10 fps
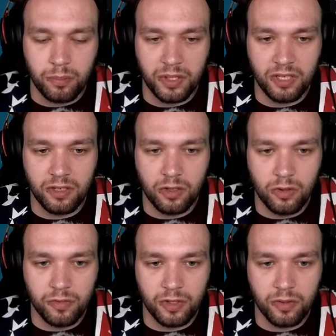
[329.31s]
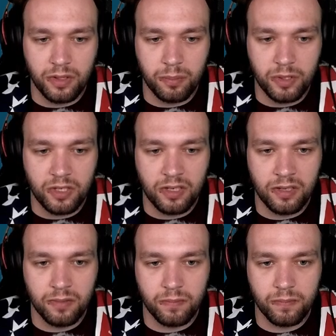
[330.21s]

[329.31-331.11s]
Big engulfing green bar.